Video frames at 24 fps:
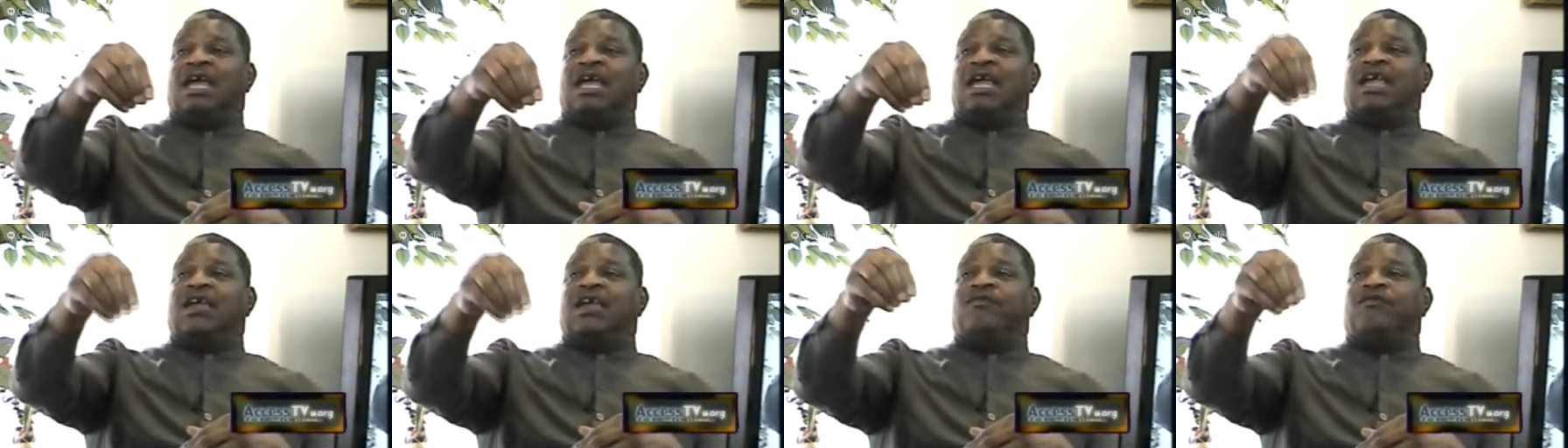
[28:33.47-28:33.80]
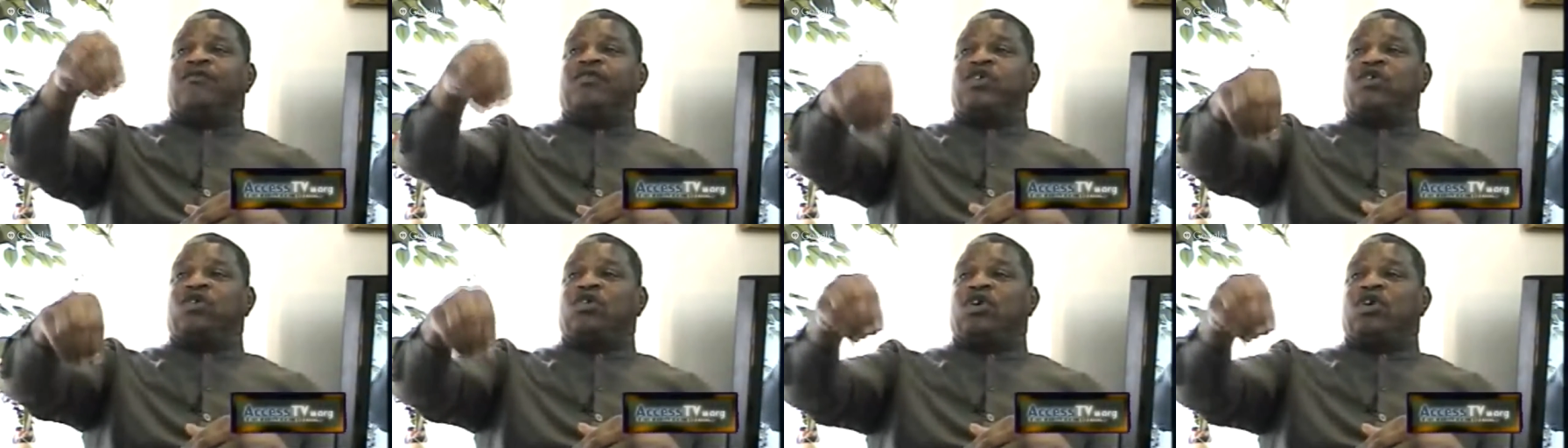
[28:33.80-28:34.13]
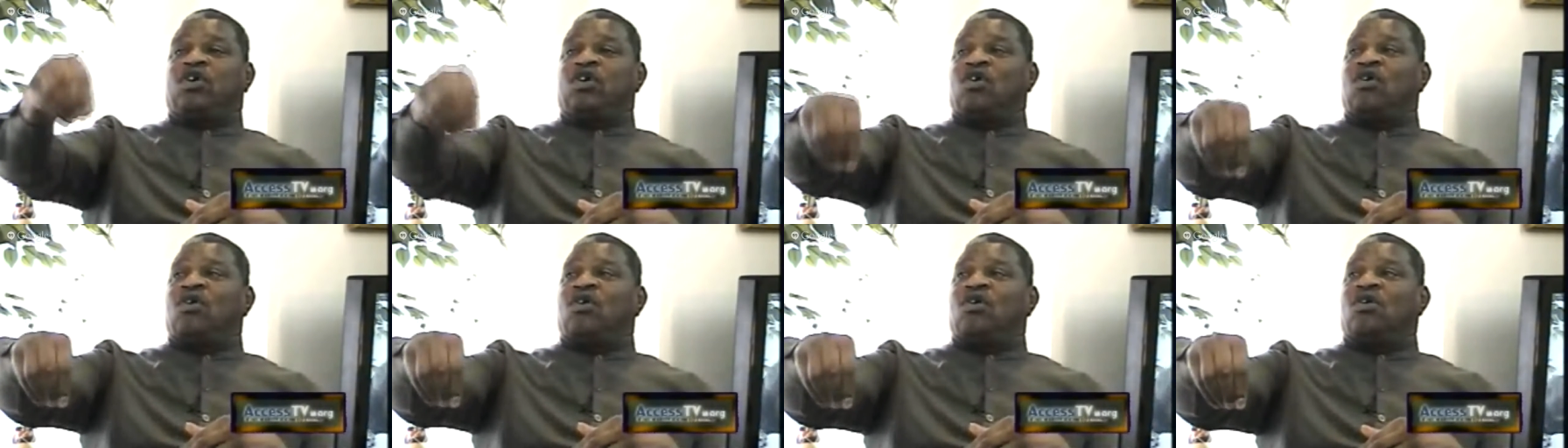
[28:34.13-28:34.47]
If you
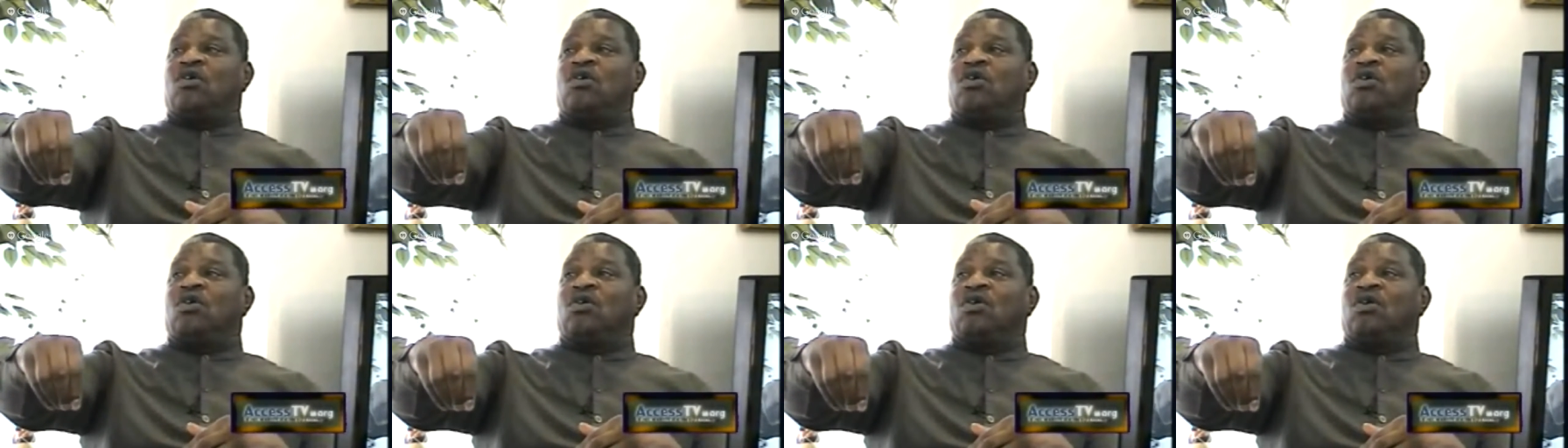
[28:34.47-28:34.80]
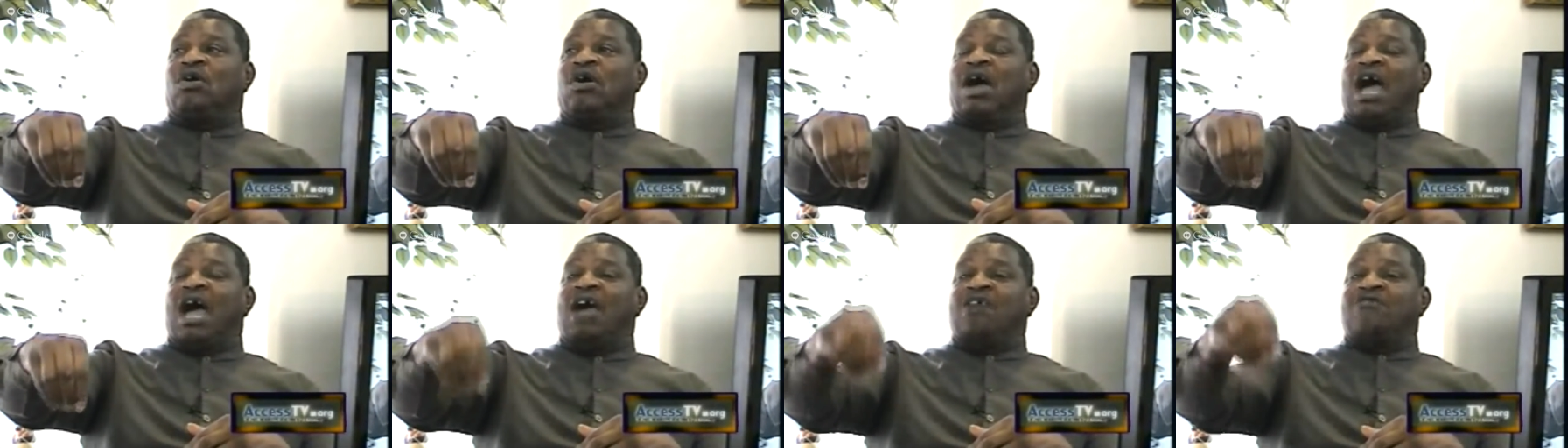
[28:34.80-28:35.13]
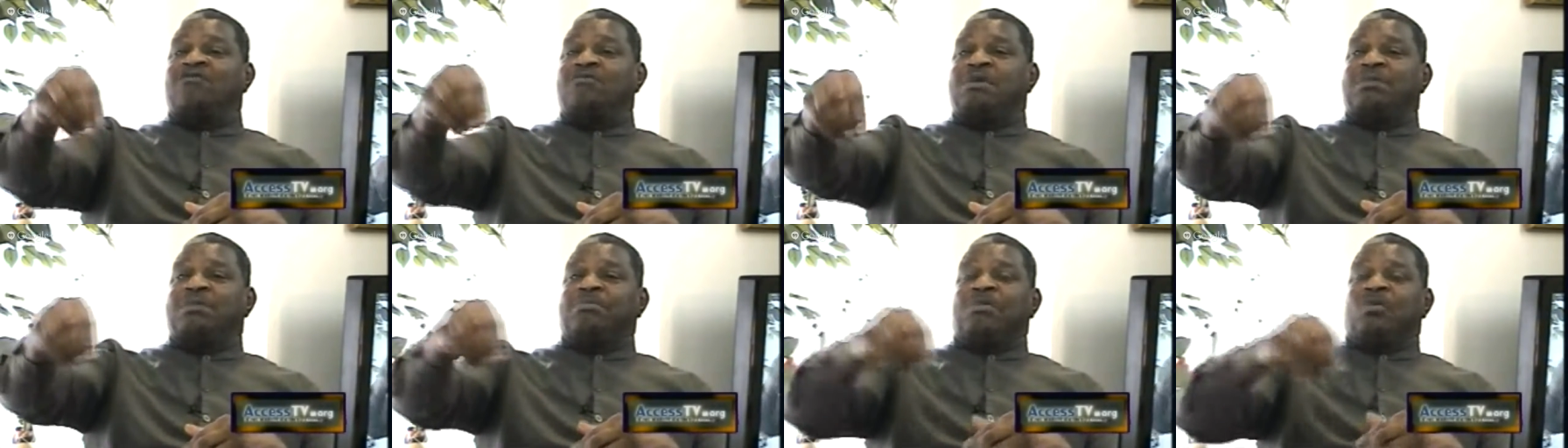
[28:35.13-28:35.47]
go, I
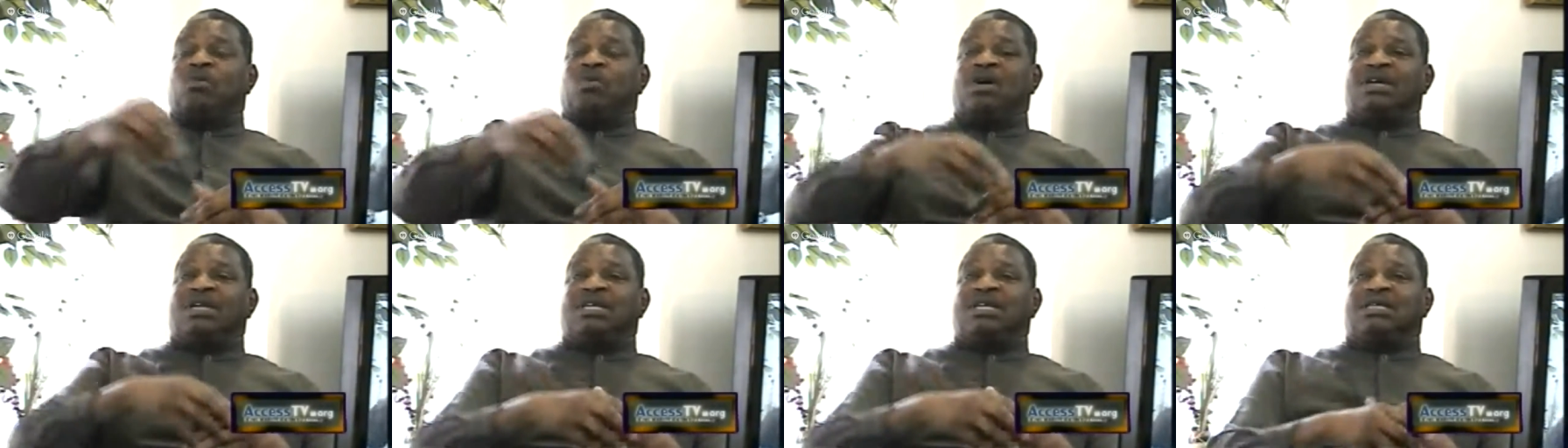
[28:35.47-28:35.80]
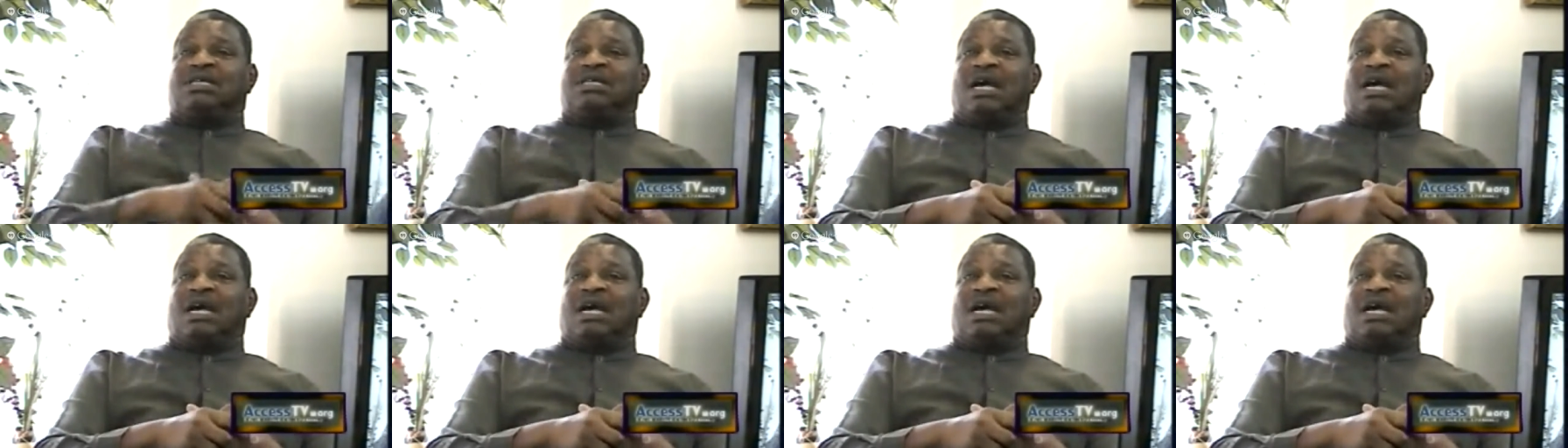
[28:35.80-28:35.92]
remember one